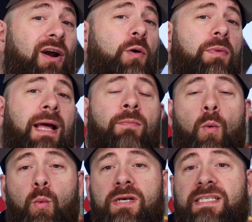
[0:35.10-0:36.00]
home lab
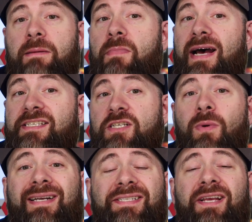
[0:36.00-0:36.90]
was a mess, so
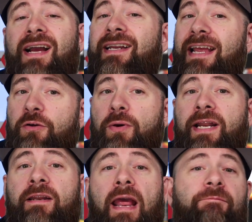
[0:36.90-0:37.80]
I designed and
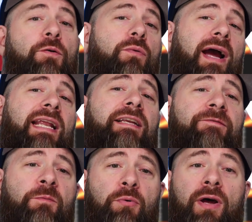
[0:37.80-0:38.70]
created a variety of
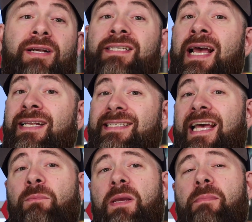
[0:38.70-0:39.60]
different products to
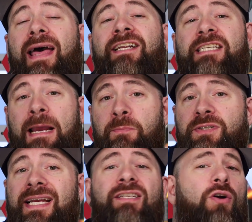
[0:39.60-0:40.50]
help me manage and
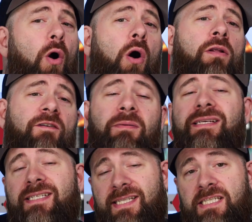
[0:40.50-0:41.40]
protect all of my
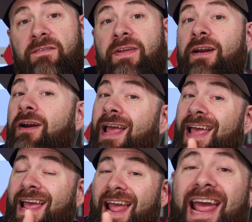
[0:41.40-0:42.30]
sensitive gear,
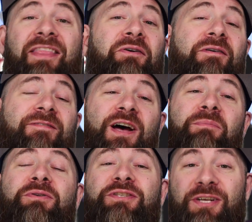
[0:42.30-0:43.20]
and they're
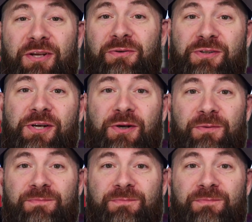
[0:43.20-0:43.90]
available to you too.